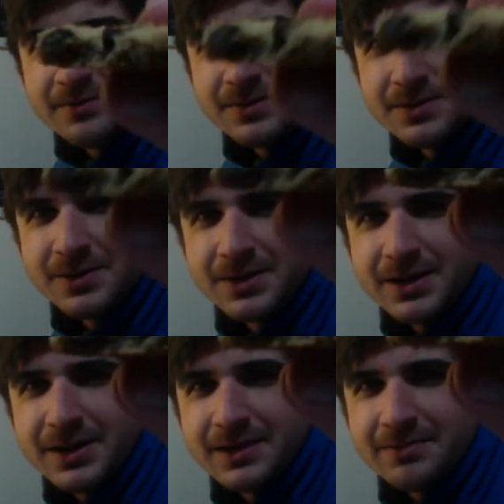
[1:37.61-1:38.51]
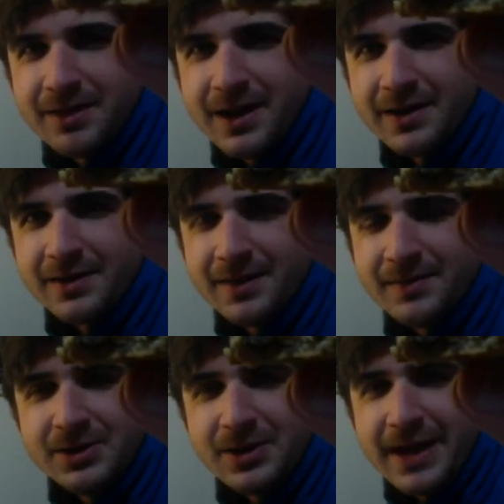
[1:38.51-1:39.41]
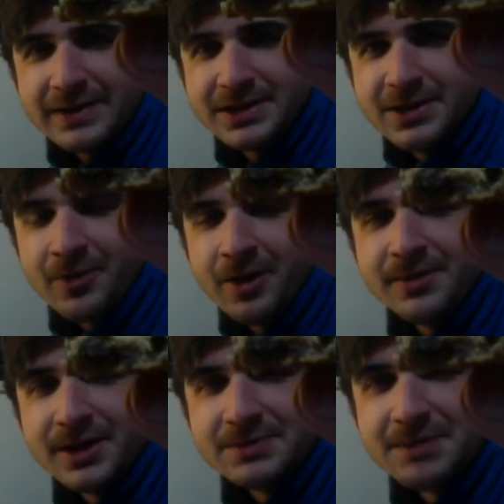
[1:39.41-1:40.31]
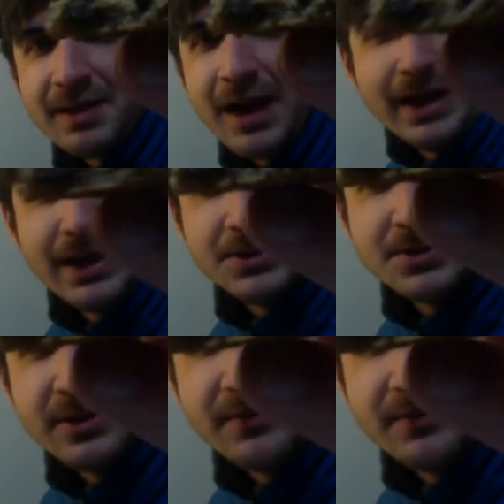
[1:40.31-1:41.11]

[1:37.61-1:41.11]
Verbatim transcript: Look at that. I mean, you can't see it well because my lighting issue isn't